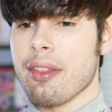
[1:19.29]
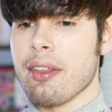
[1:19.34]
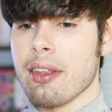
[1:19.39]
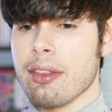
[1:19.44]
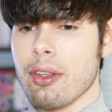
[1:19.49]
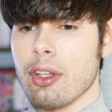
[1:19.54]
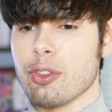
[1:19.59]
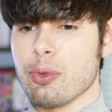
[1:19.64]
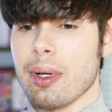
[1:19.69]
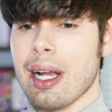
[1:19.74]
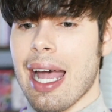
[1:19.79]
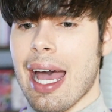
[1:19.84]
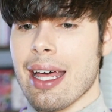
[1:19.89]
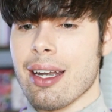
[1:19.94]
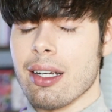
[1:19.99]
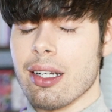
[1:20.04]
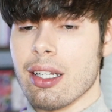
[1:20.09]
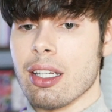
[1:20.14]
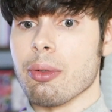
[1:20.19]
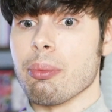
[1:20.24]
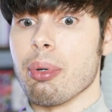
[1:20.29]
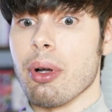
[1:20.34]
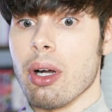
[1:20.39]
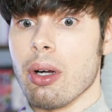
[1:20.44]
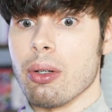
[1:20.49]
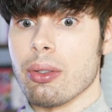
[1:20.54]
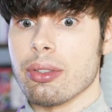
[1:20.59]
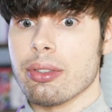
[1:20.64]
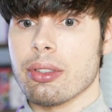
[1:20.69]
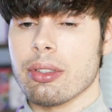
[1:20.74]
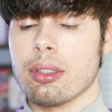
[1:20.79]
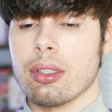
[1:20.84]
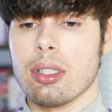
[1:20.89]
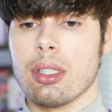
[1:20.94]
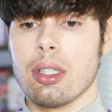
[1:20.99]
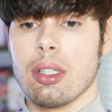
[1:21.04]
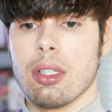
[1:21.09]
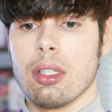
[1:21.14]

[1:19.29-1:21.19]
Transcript: I think those were added in post.